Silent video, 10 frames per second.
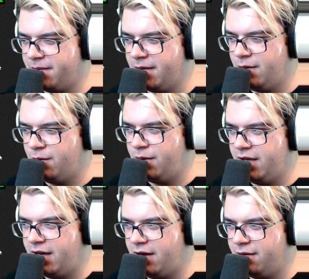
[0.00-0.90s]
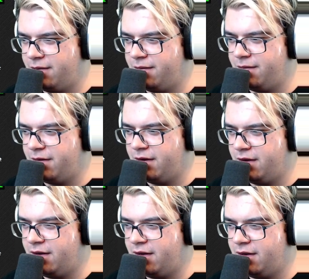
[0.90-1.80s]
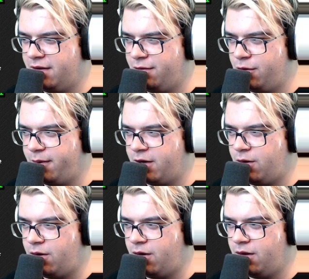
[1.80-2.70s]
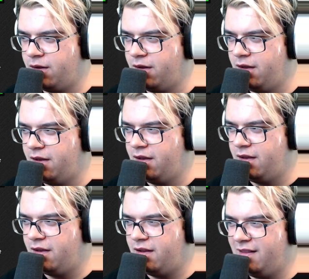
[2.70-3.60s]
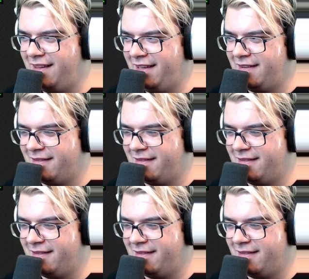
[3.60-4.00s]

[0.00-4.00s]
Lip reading: We have a 4-bet call lead.